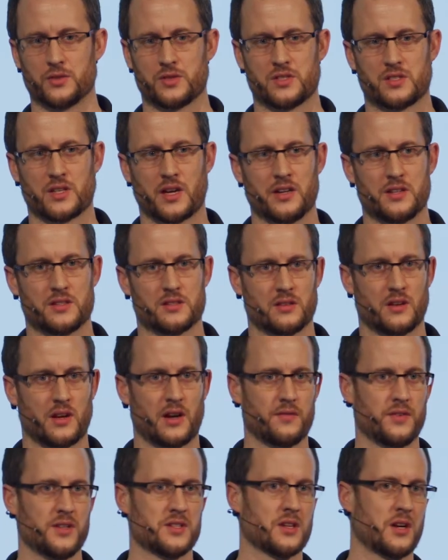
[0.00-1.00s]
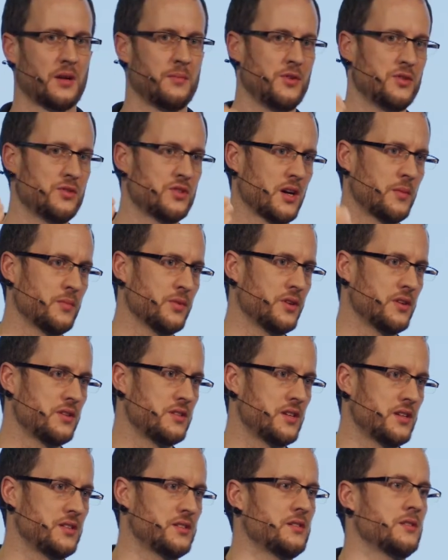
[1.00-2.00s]
states that every time you double the
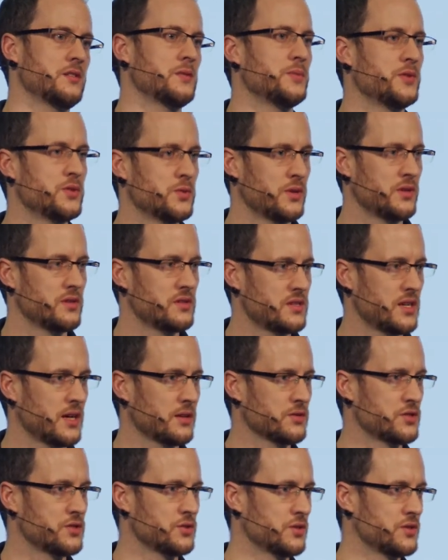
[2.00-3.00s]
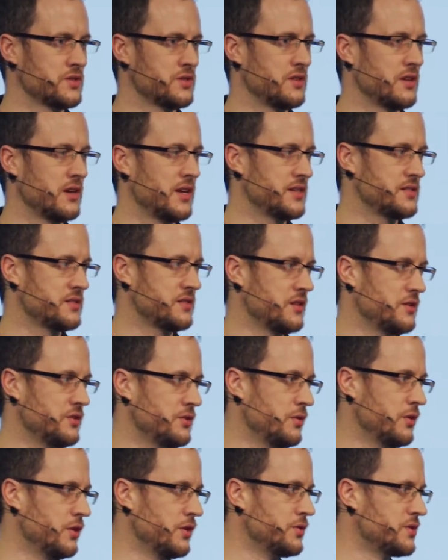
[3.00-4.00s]
distance between the sound source and the listener,
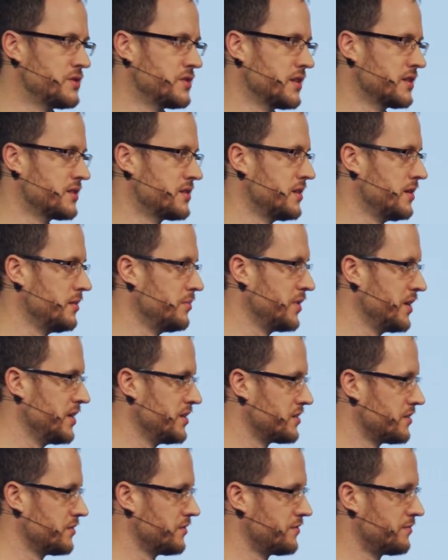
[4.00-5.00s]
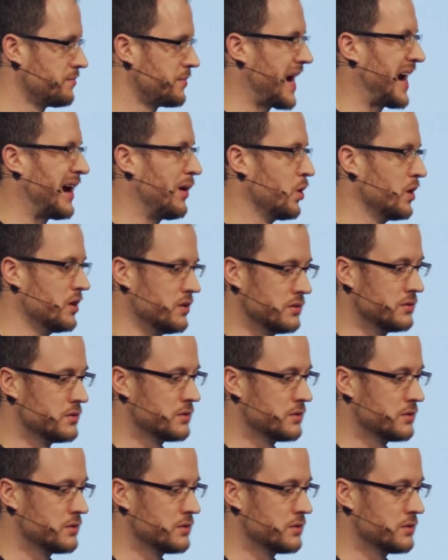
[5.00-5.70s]
you lose 6 dBs of power.